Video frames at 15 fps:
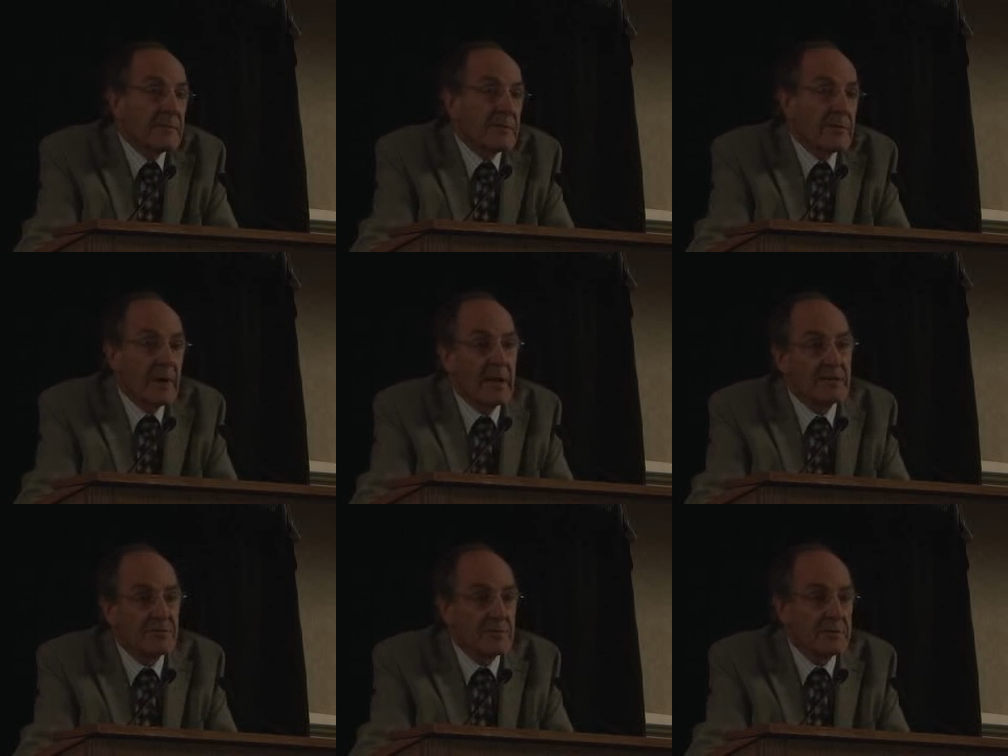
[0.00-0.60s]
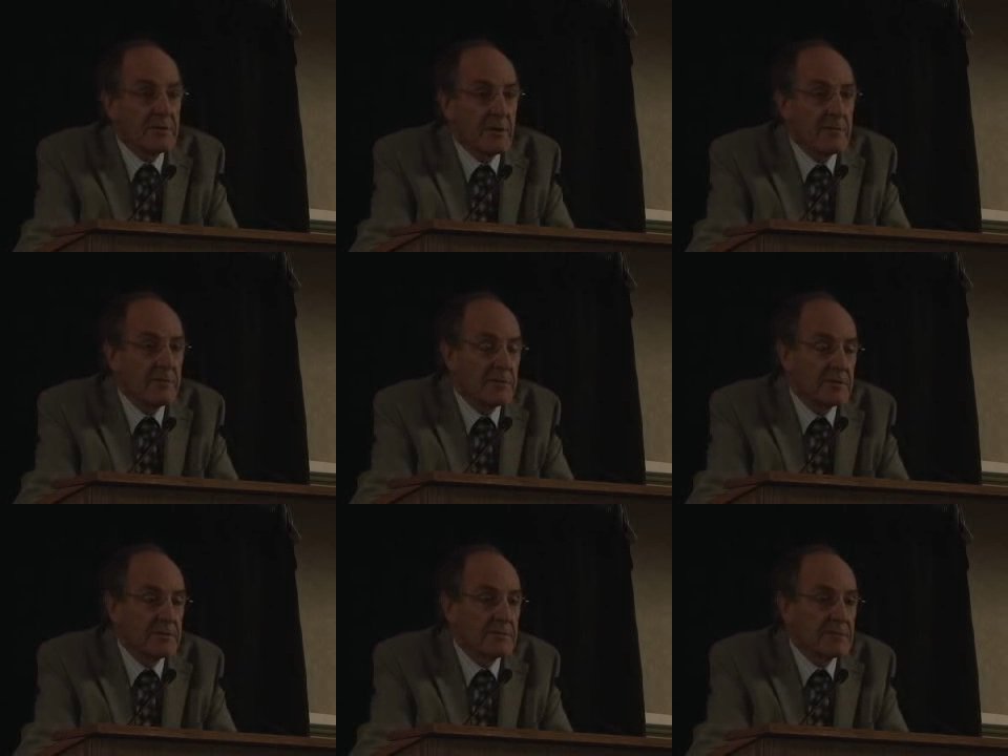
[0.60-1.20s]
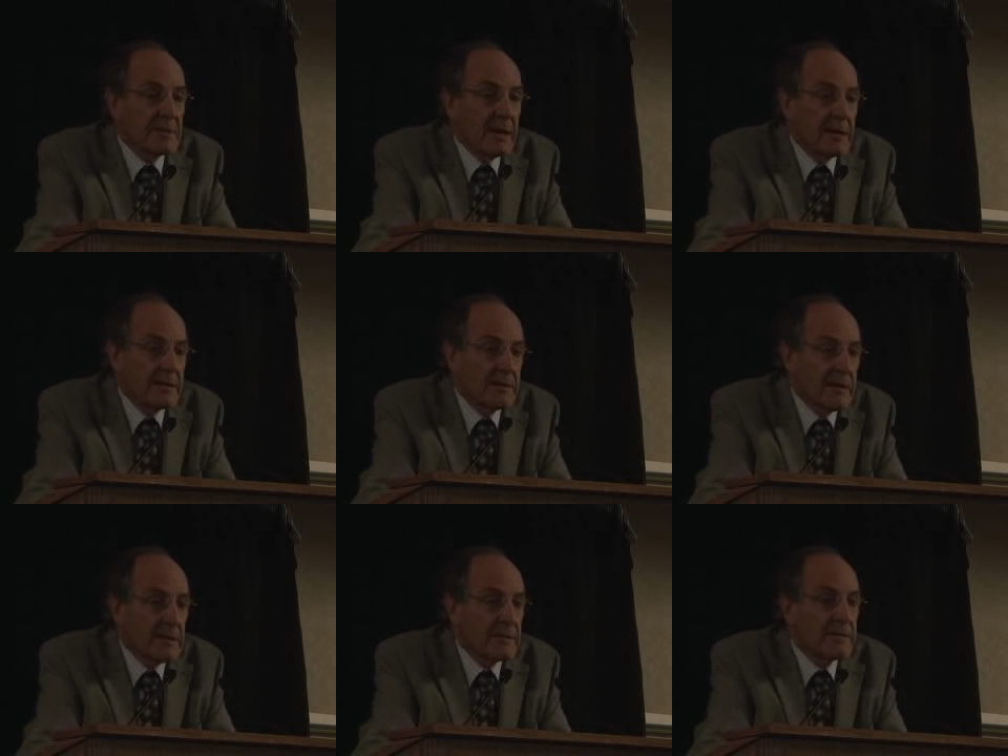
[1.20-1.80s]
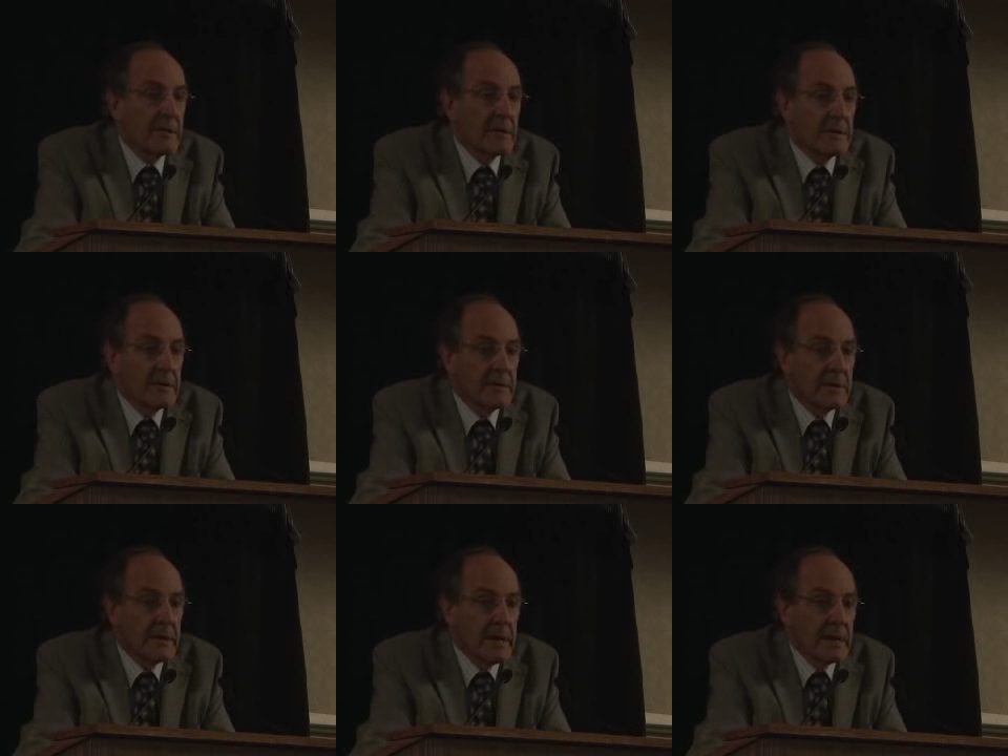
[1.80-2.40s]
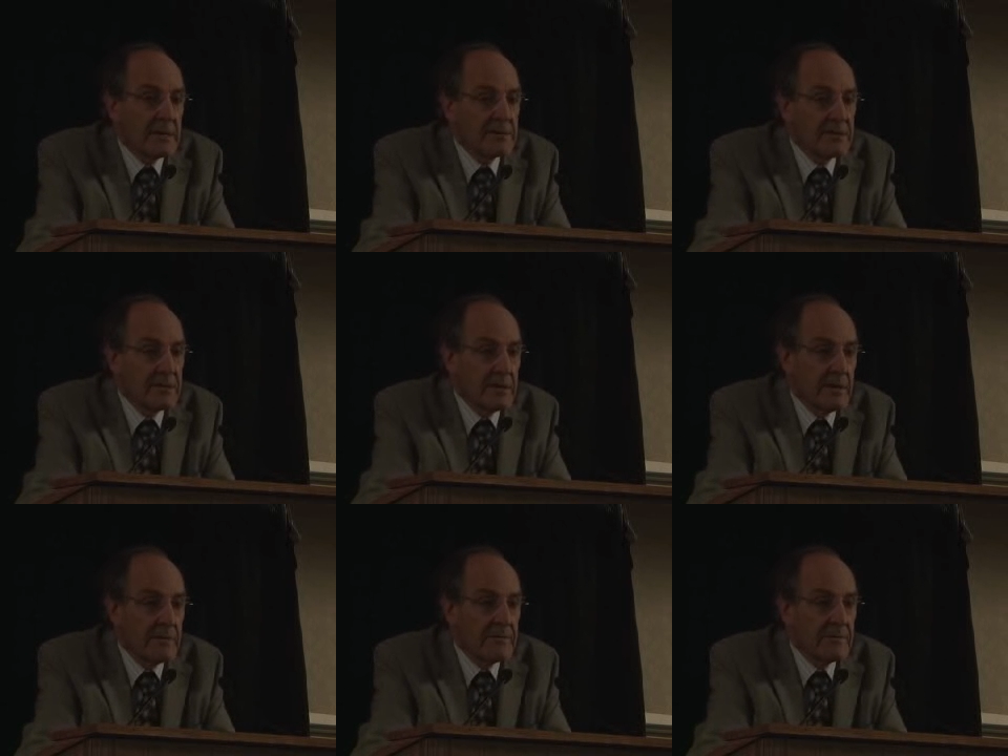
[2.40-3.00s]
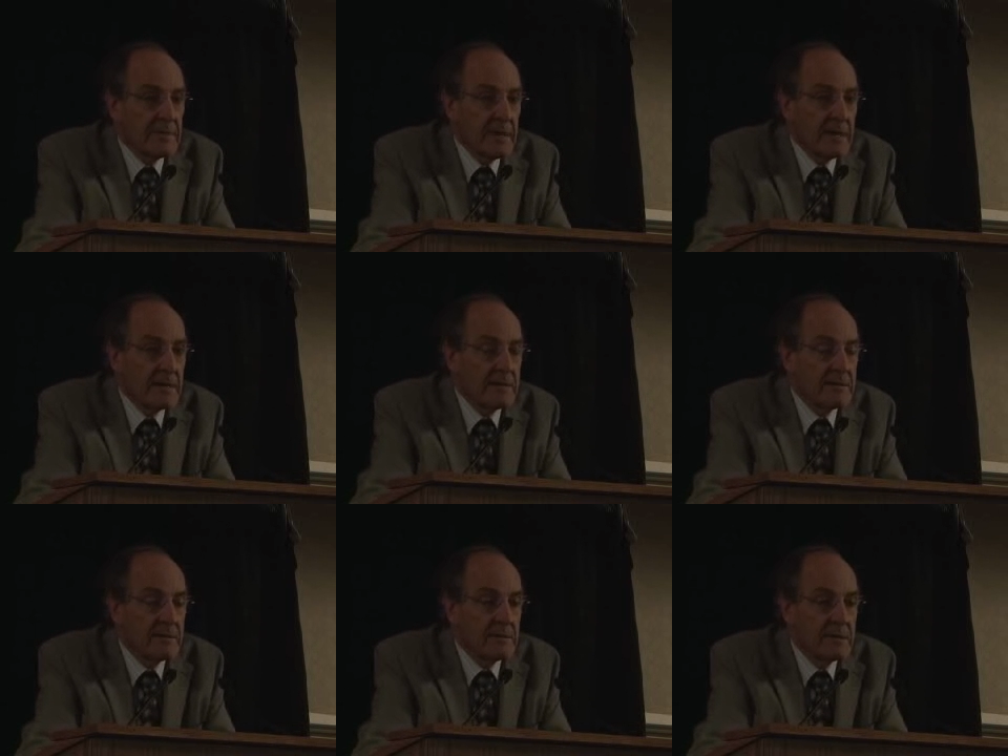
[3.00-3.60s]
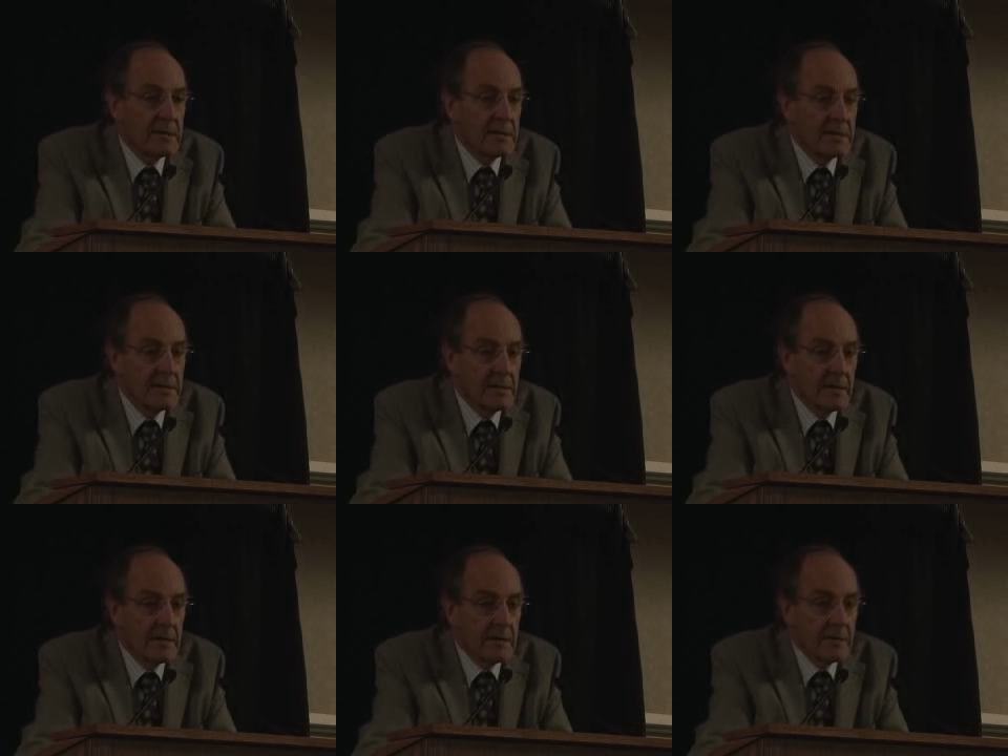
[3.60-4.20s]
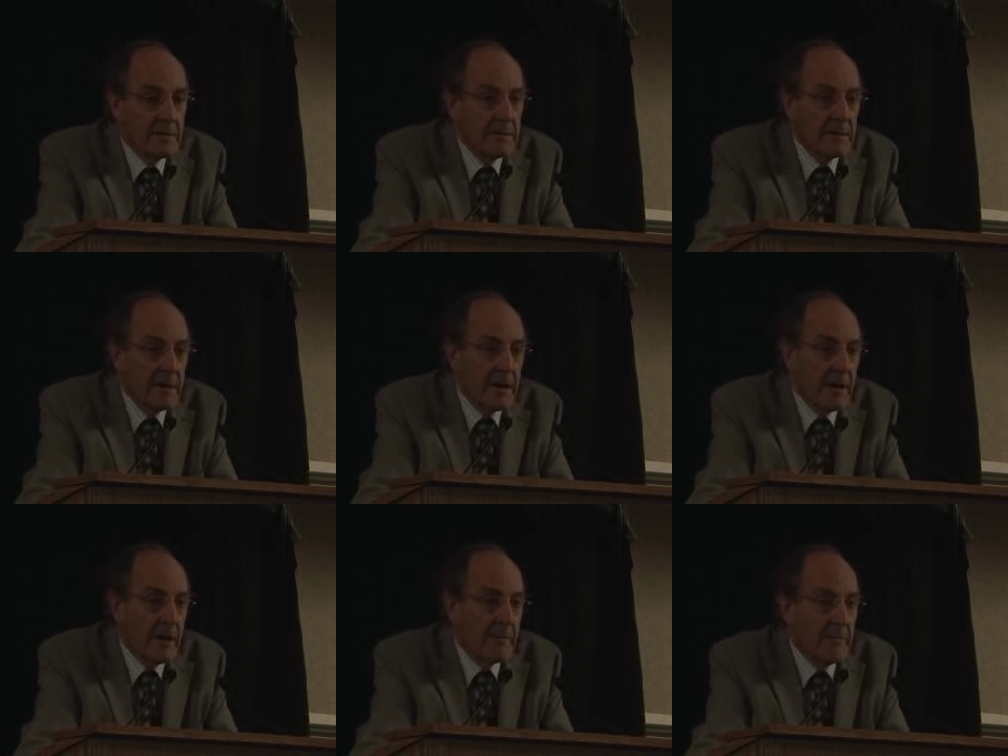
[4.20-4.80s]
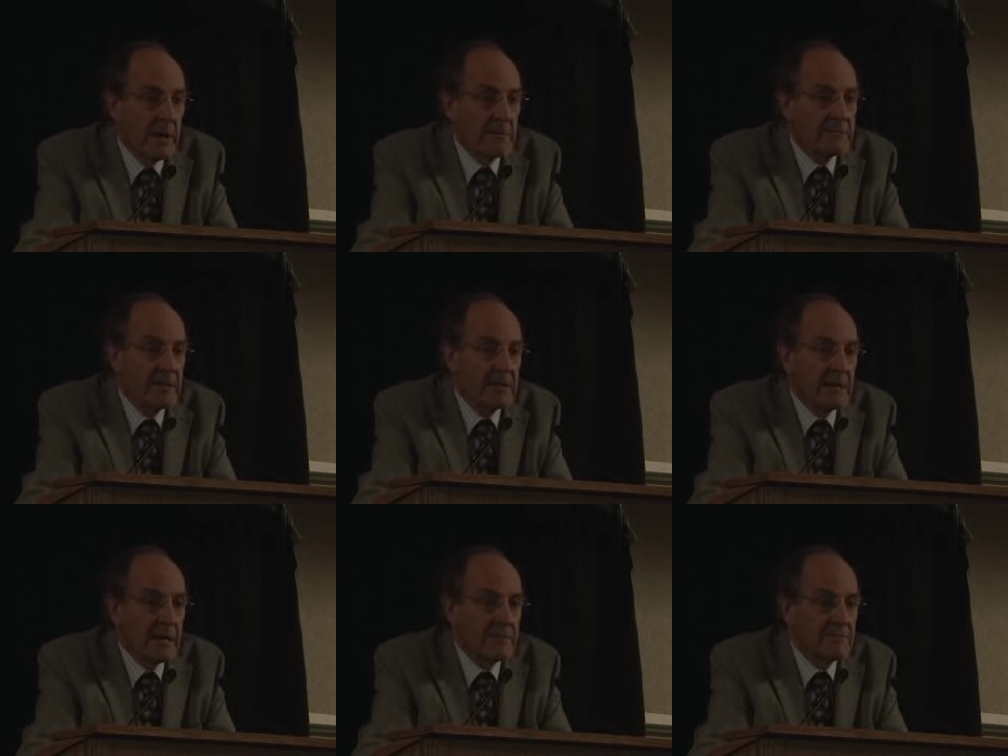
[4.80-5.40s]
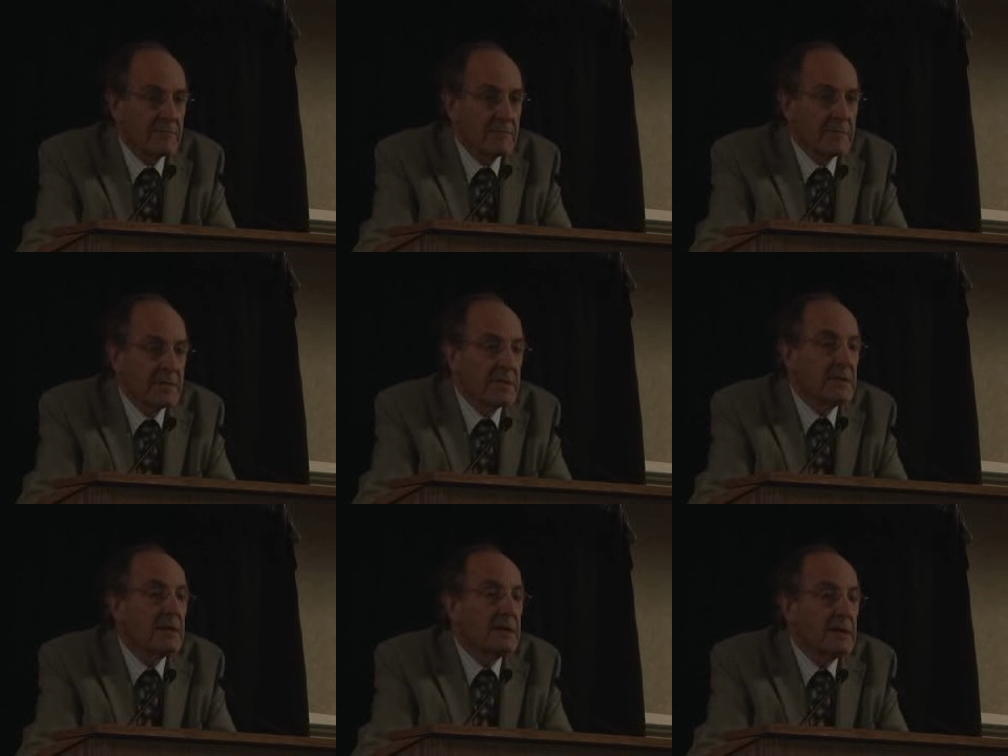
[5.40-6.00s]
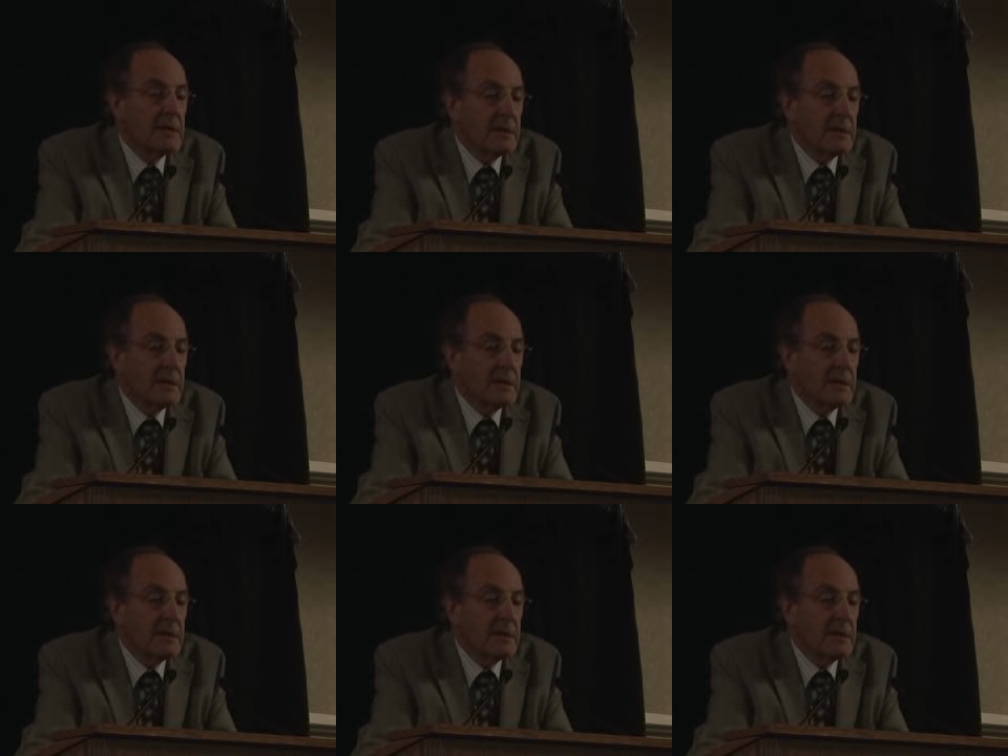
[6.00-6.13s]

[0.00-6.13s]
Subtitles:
graduate revenues are not large enough, then the amount that has to be